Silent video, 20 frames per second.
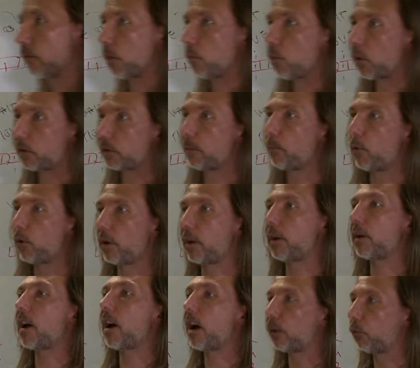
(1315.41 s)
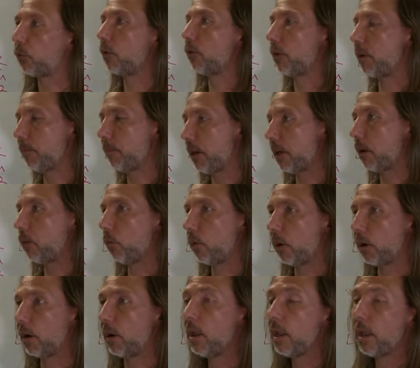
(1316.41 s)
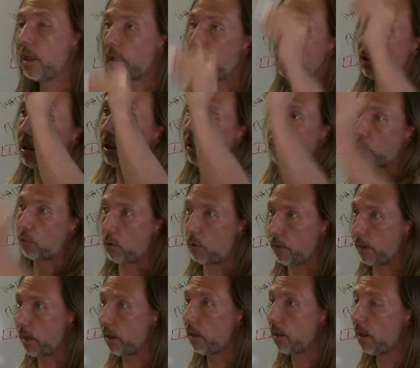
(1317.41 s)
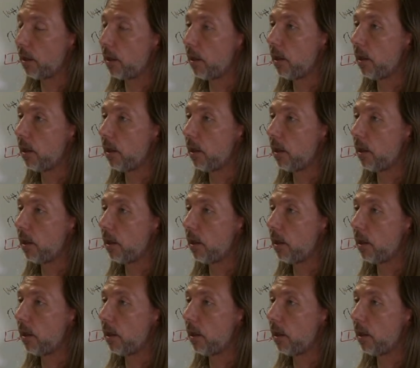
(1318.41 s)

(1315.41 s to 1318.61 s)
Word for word: that were supported in hardware on Amiga were line drawing,